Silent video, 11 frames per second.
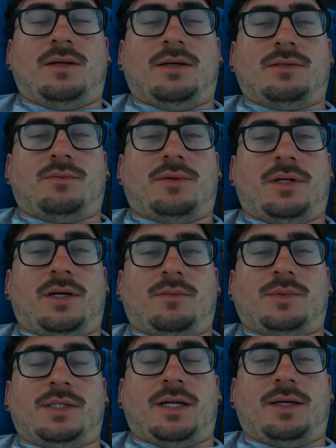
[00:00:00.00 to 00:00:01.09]
it's pretty
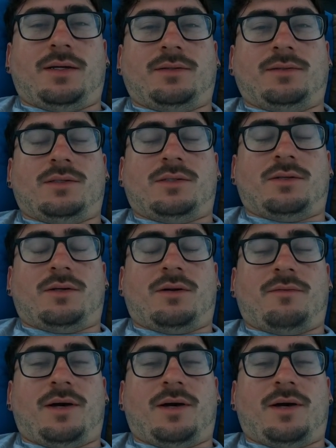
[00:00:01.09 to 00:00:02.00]
upsetting considering I've